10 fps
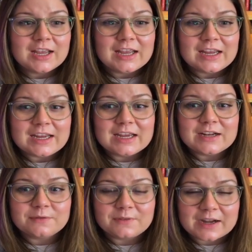
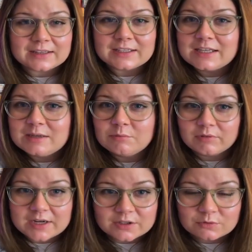And finally, he
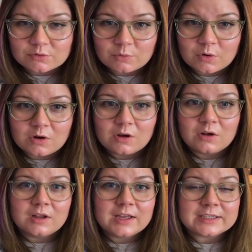breaks through the
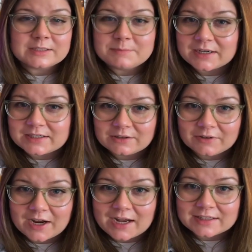wall, expecting
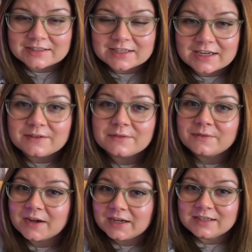rats, and
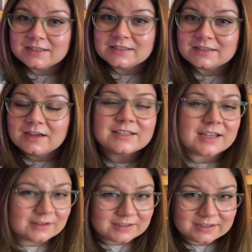finds a
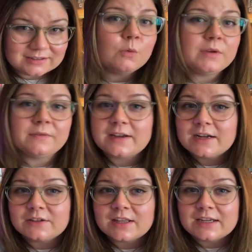skeleton. We find
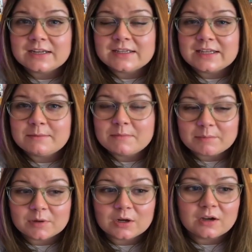out that it is a
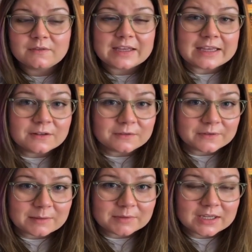member of the Hill
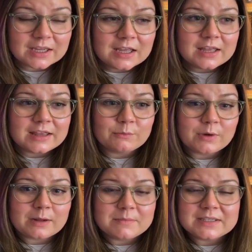family that
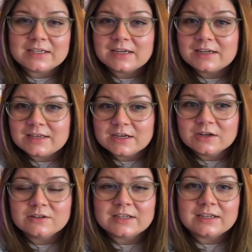went missing
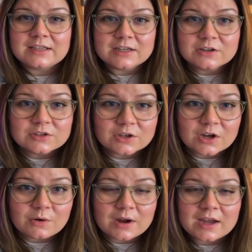years and years
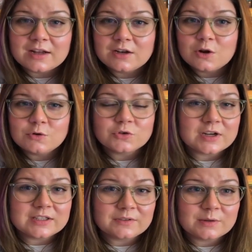ago, and no
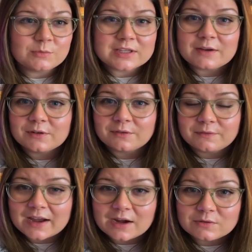trace of him was ever
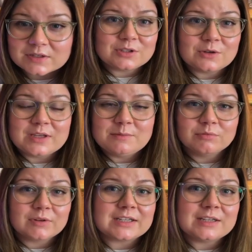found, so he
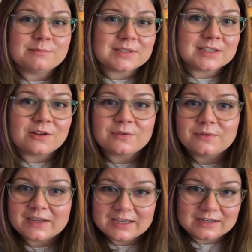bricked
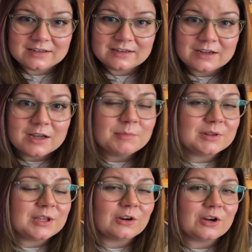himself in.
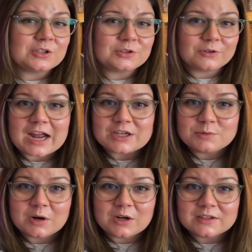But there are scratch
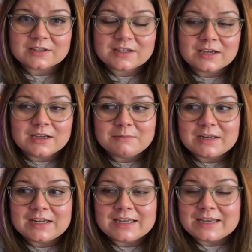marks,
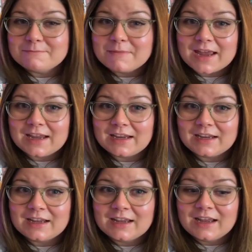meaning he
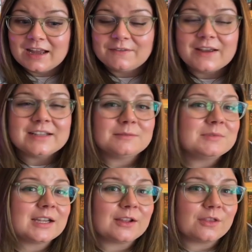may have had some
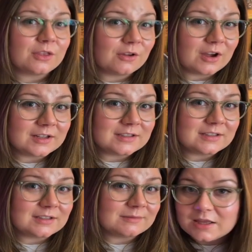second
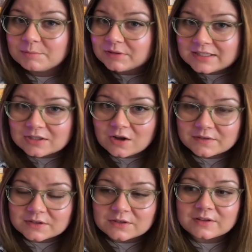thoughts. The police
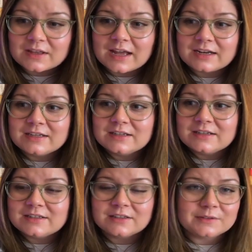officer that
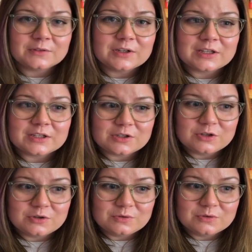is delivering this
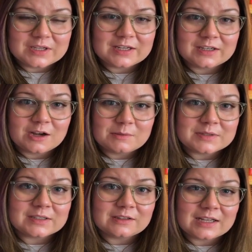news and
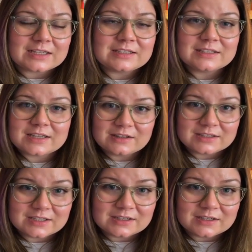comes and collects the
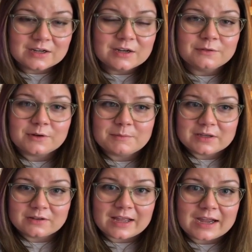skeleton from
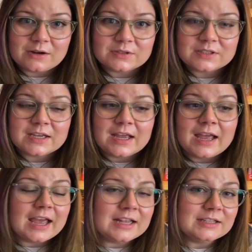Hill House
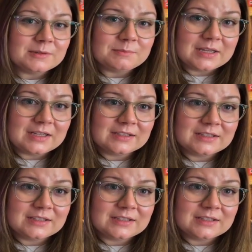ends up being the